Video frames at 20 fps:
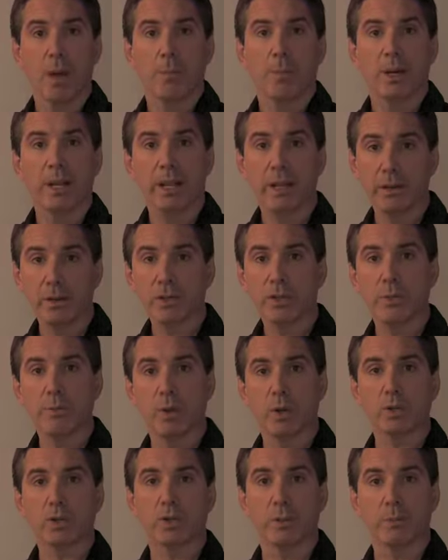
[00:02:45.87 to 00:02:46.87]
But here's the
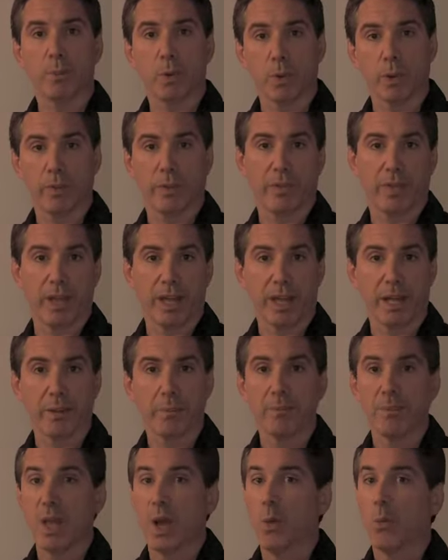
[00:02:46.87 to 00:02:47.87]
most important thing.
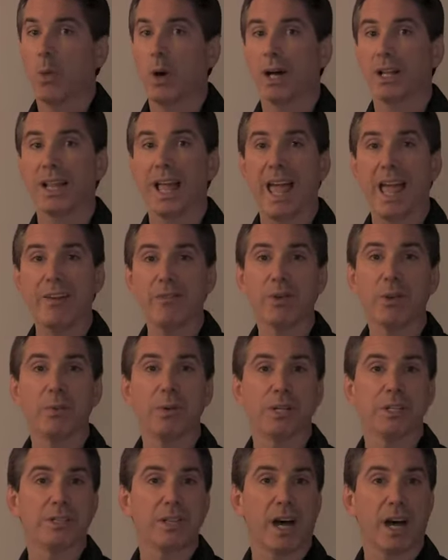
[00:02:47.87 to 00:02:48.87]
While
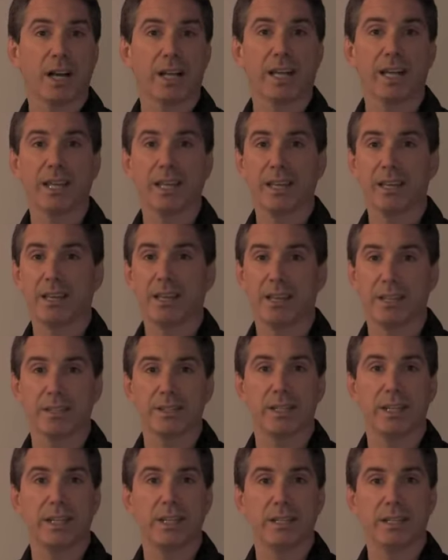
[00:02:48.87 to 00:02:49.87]
everyone's hugging and
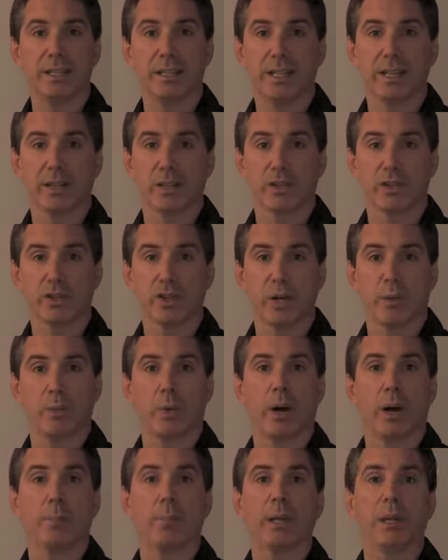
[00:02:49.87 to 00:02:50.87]
kissing in the dealership,
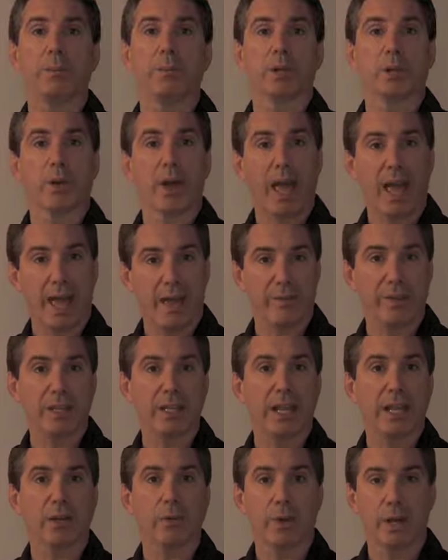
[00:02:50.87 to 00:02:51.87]
while people are having
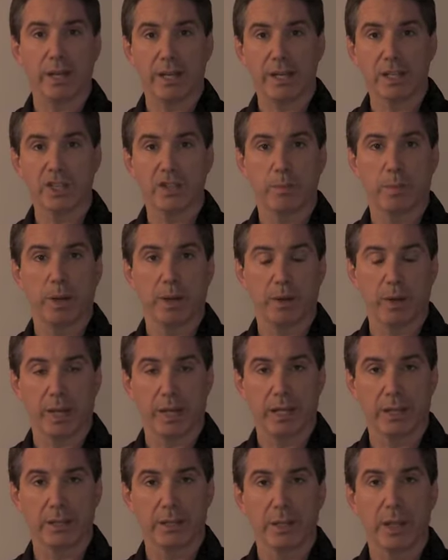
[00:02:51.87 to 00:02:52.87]
that great
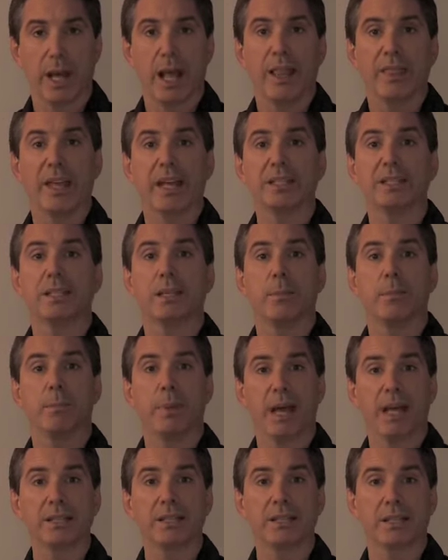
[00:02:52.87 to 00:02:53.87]
experience, that's the
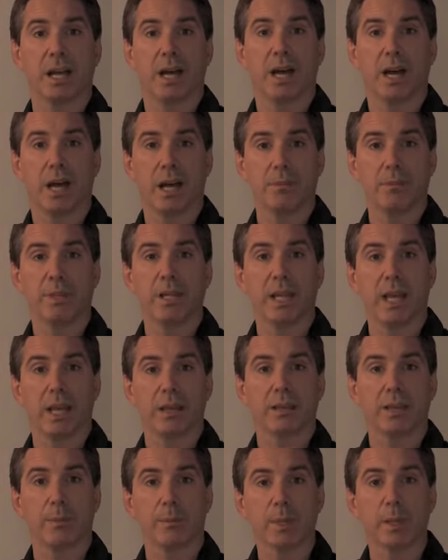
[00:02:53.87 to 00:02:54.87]
best time to
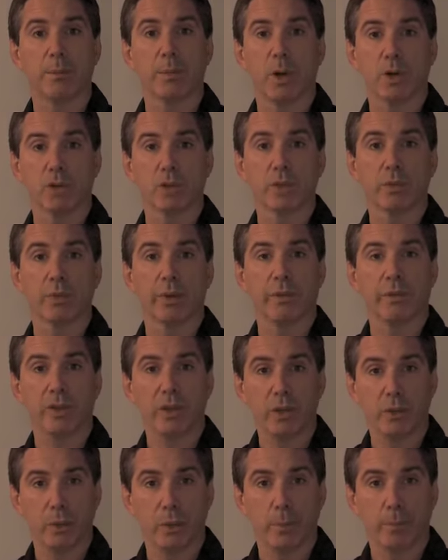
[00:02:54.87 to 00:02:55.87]
get them to post a
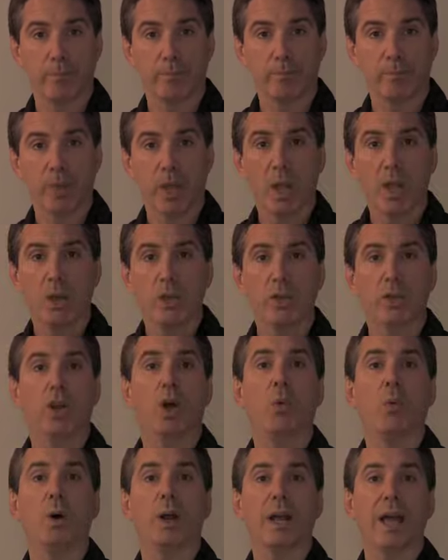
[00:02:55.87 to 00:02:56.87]
review. You
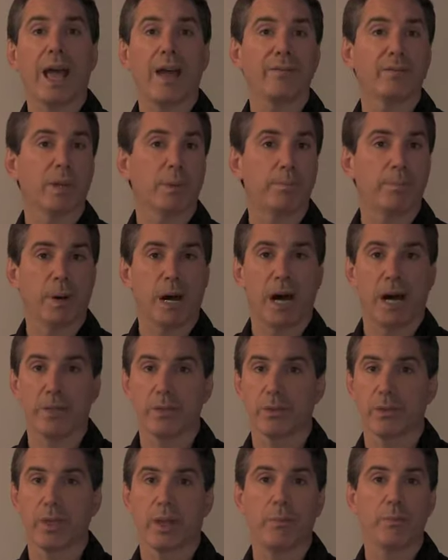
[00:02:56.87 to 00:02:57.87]
don't want to have to
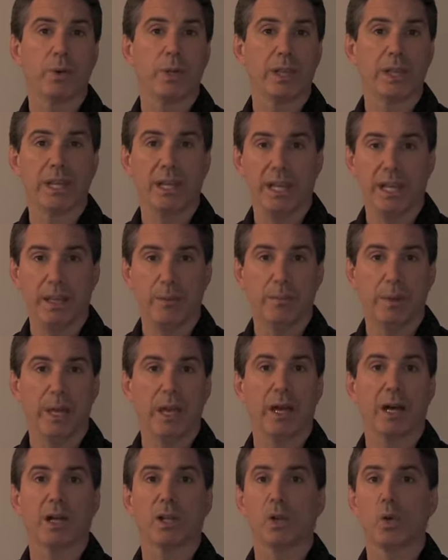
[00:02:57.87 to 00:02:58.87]
bother them with an
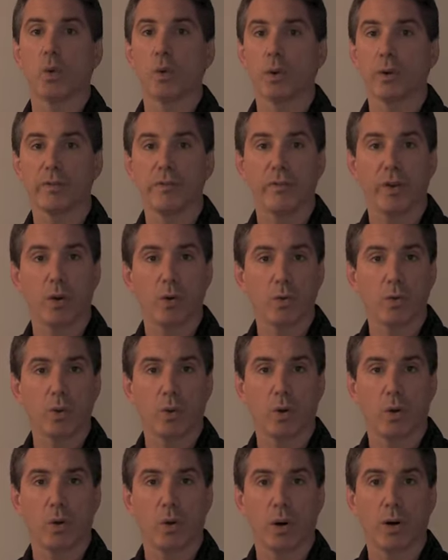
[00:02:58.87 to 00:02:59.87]
email or a phone
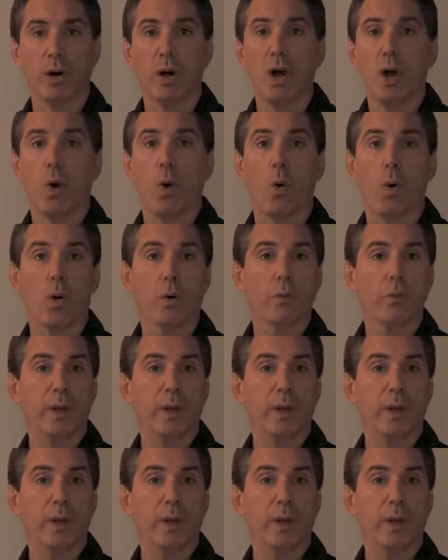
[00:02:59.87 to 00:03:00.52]
call or